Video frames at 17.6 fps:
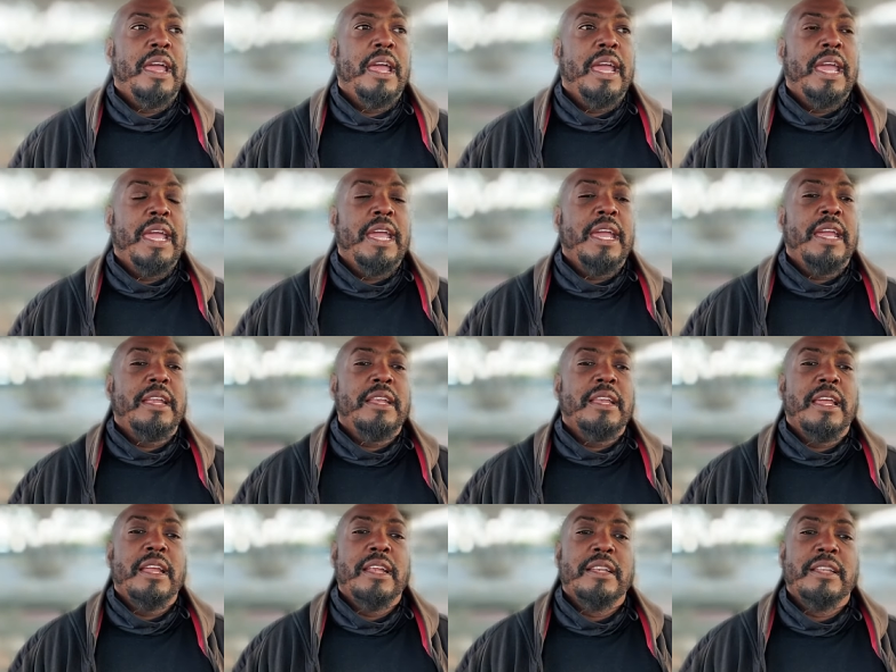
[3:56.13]
And
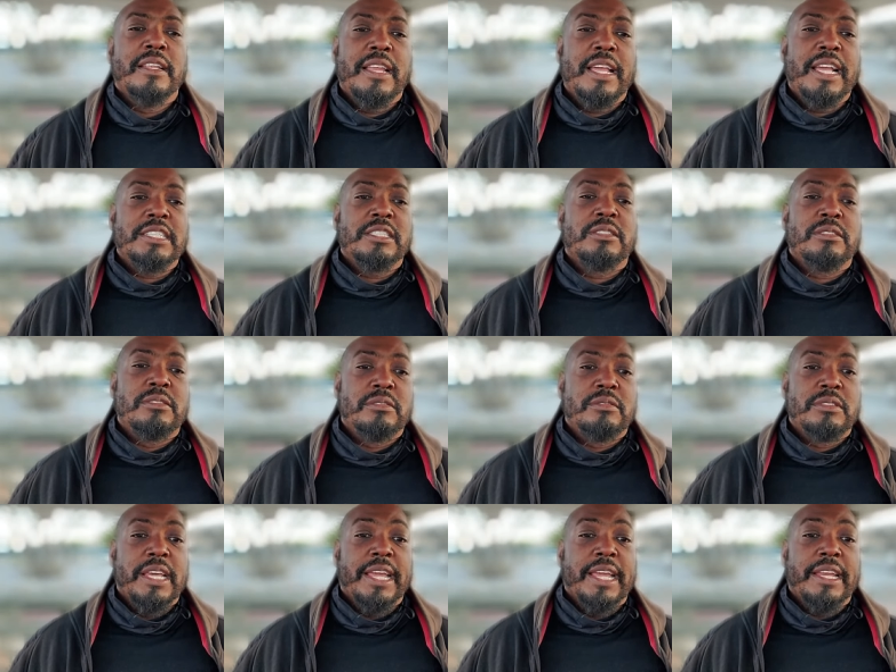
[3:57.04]
next
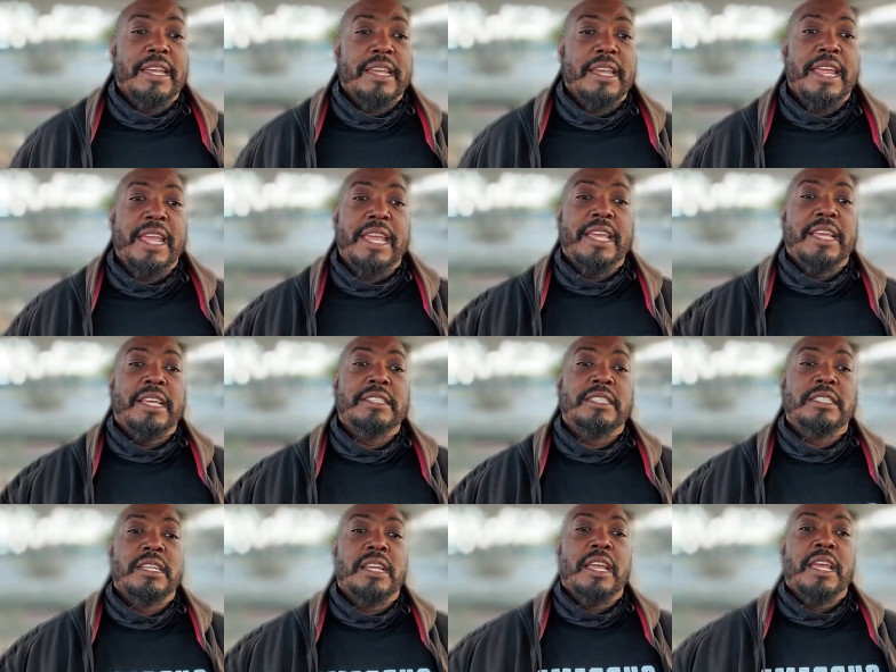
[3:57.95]
thing
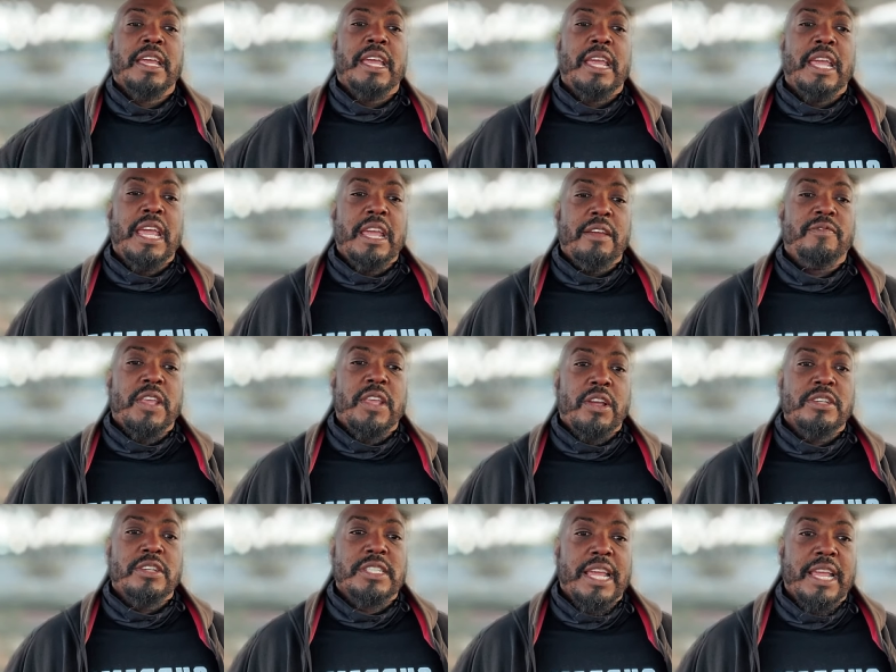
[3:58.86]
is, if
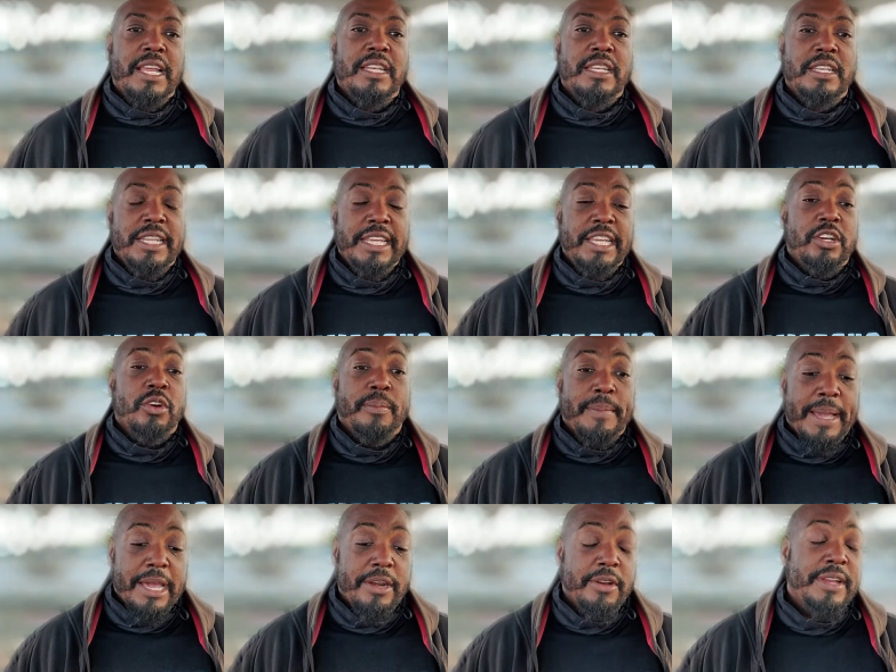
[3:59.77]
there is a legal
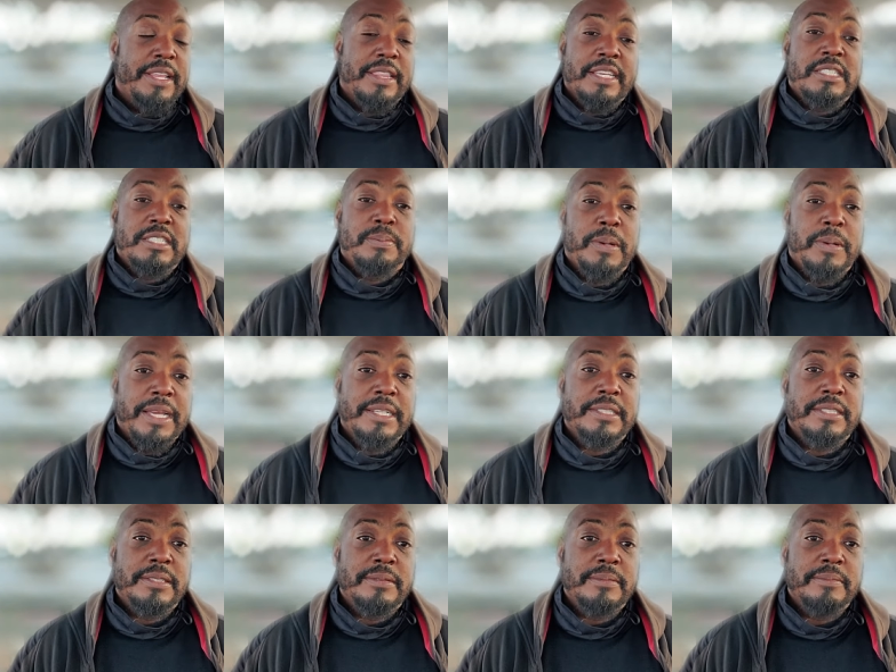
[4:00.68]
matter in this
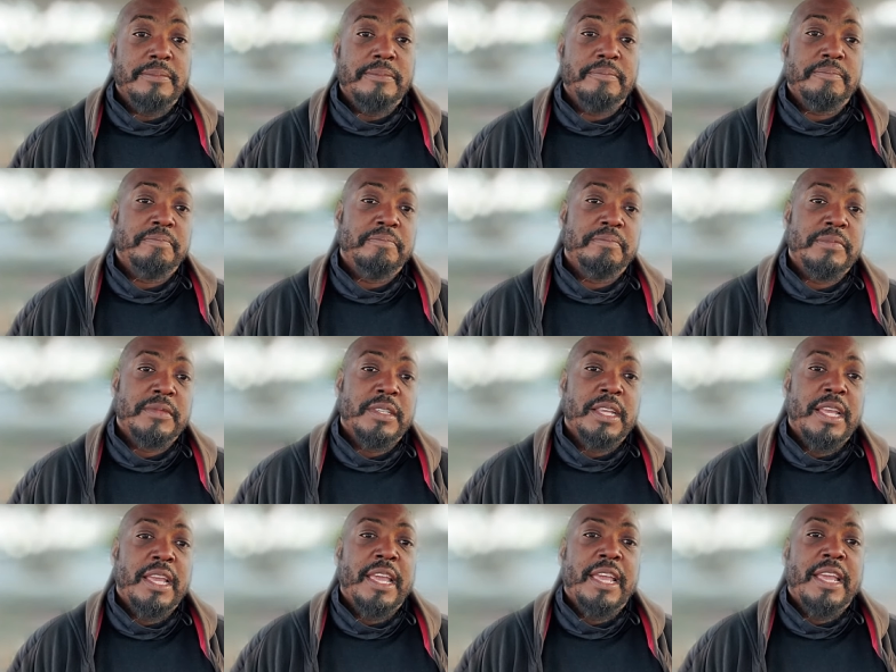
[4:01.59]
place,
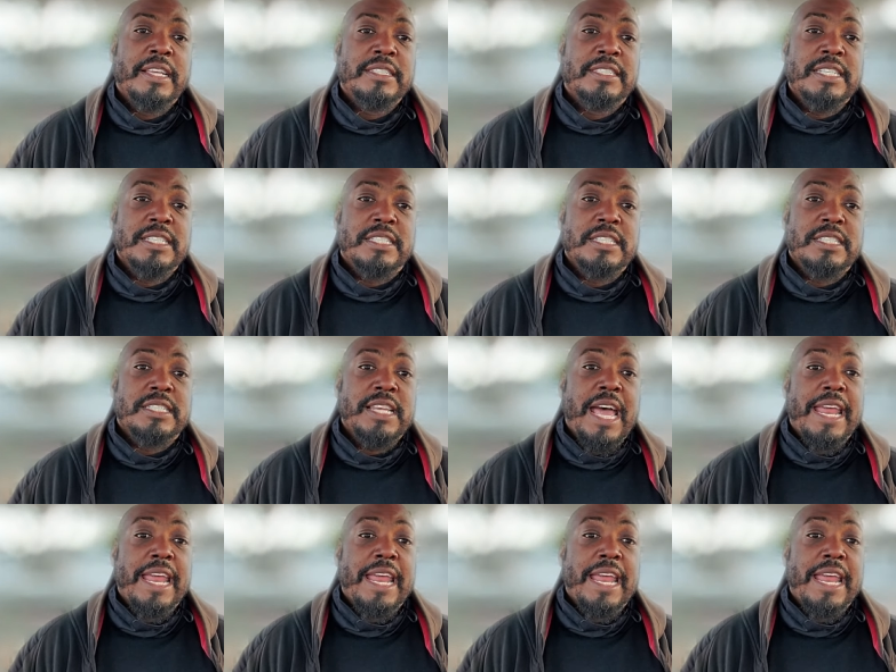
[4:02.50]
since it's not